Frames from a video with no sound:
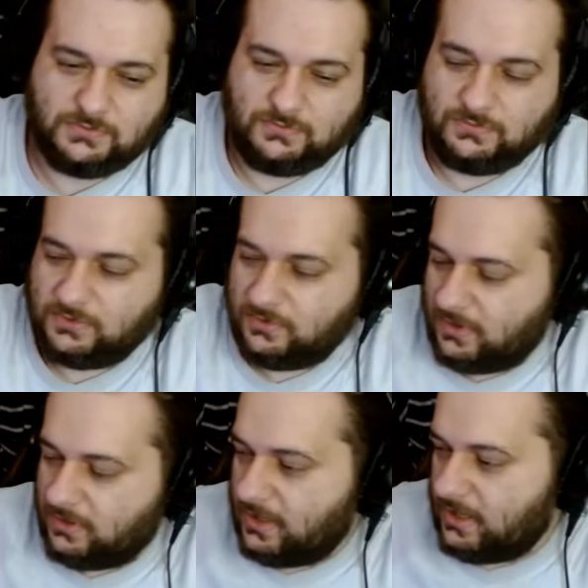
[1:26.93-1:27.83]
do
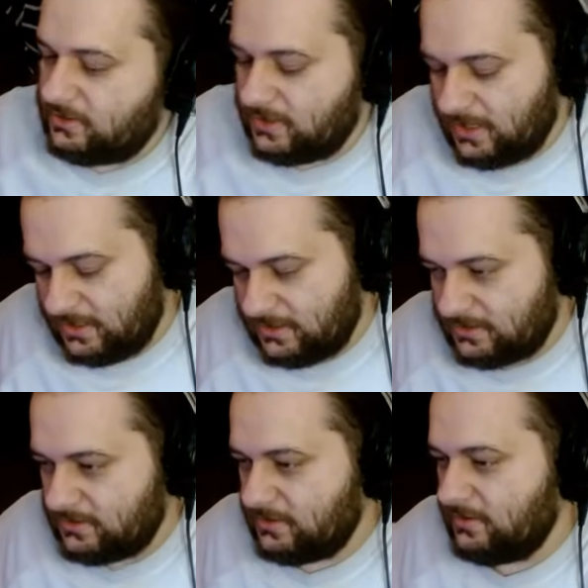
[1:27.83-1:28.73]
all that
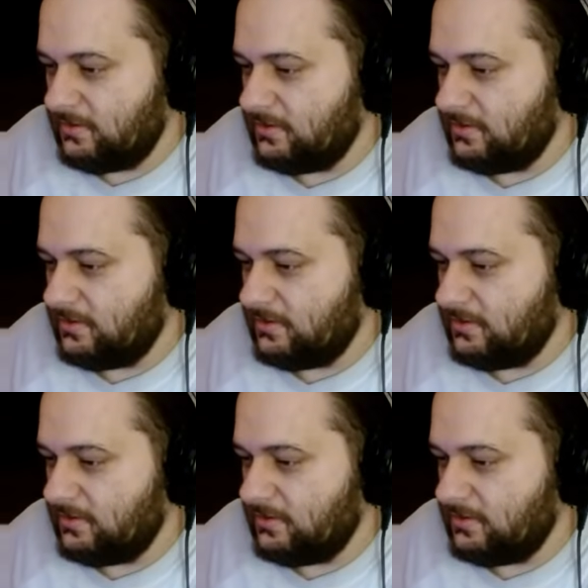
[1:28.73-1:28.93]
jazz.